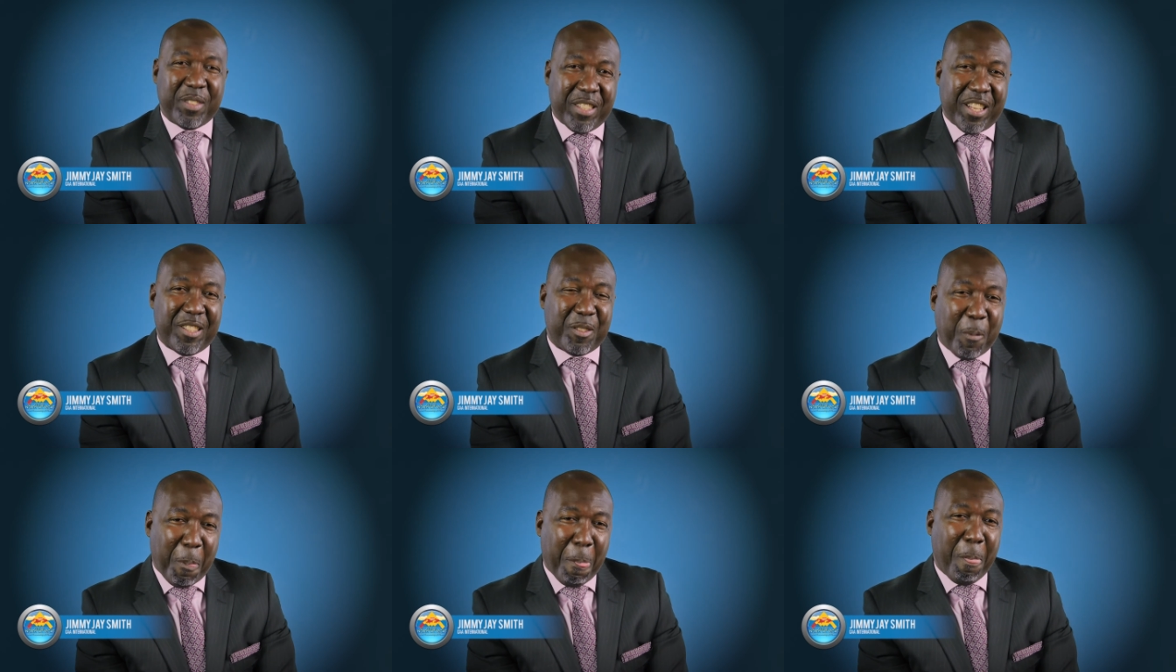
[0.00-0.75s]
Yes,
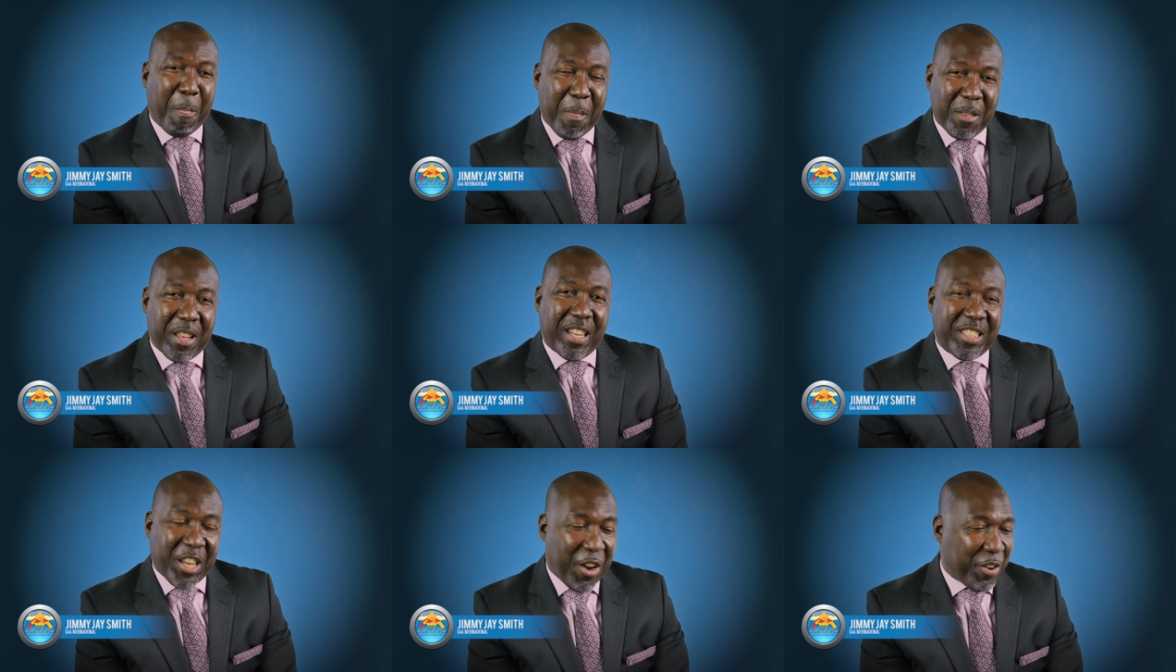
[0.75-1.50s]

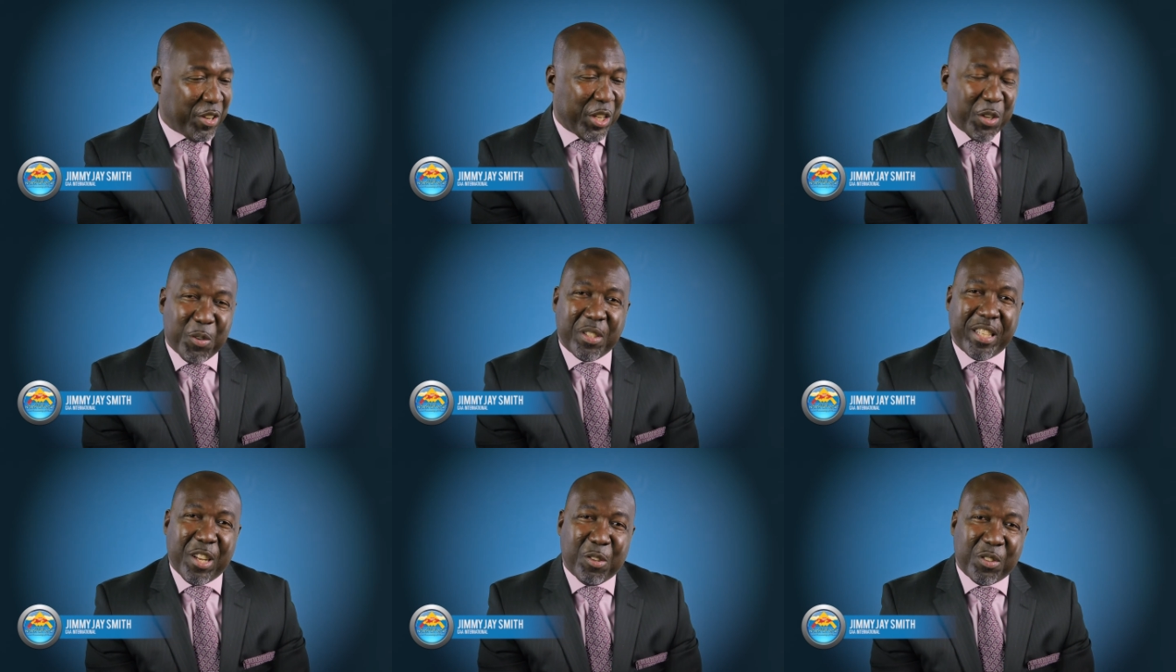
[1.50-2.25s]
nice hairdo
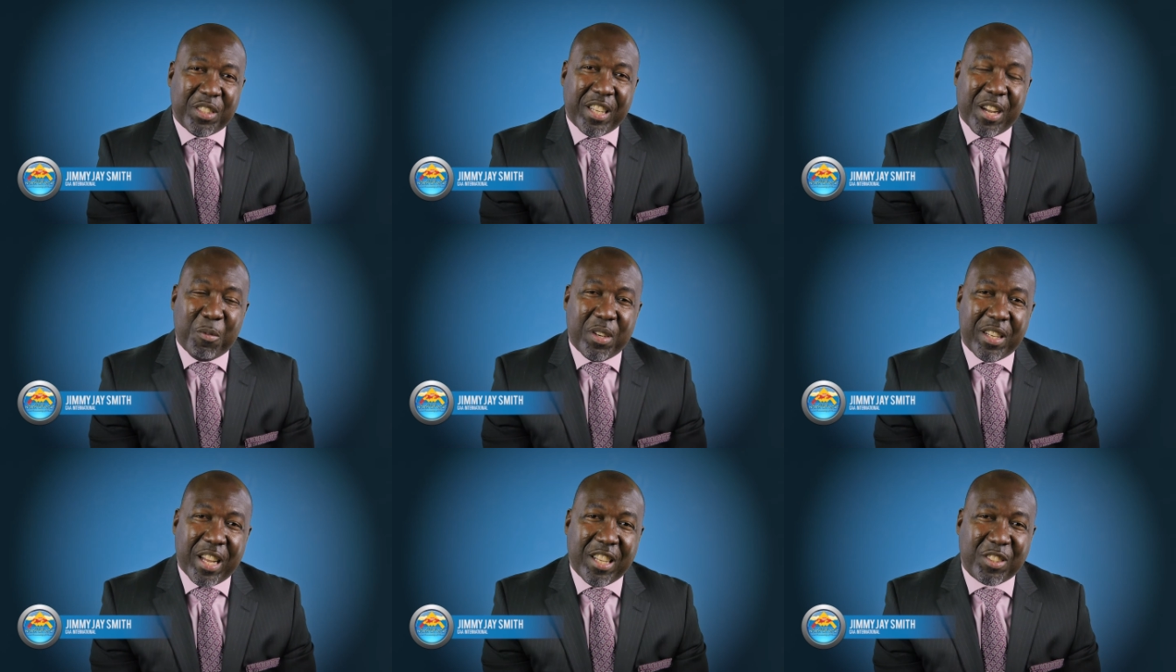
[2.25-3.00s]
and nails done with
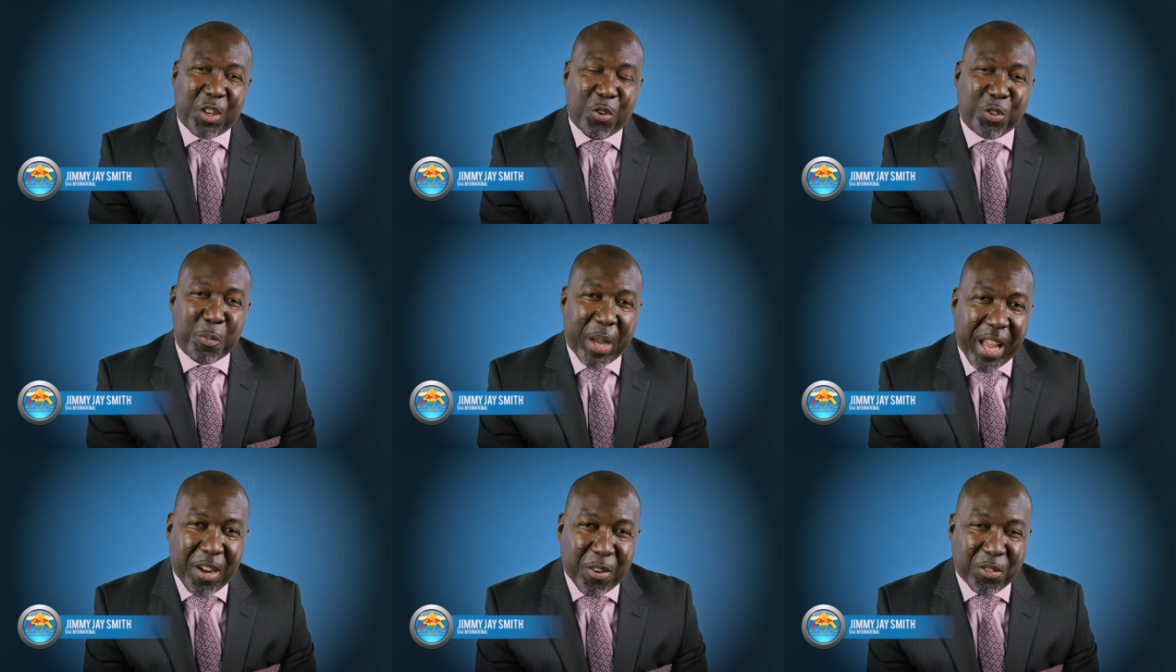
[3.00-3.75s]
a nice Coach
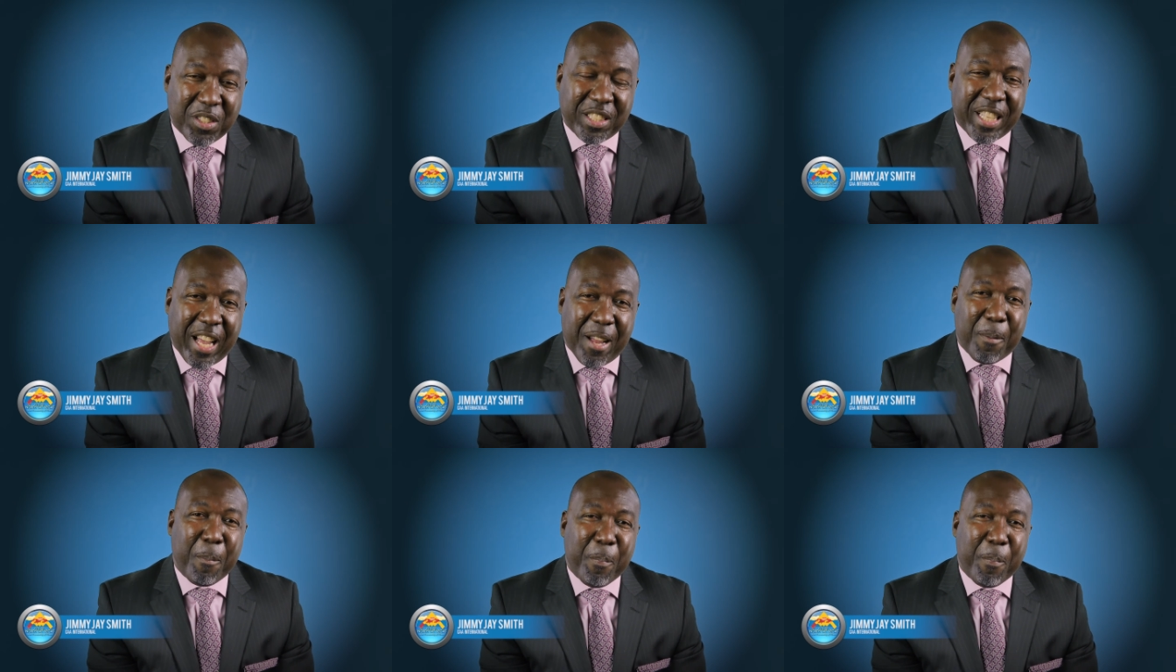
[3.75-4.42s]
bag on your side.